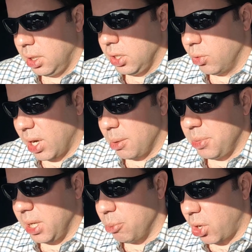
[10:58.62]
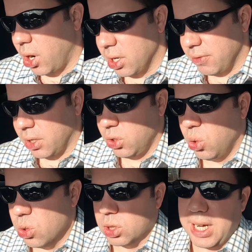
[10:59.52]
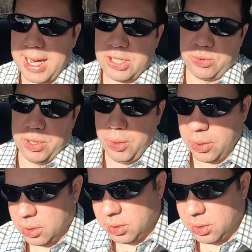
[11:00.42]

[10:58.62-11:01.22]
You want to be a part of the cool guys crew,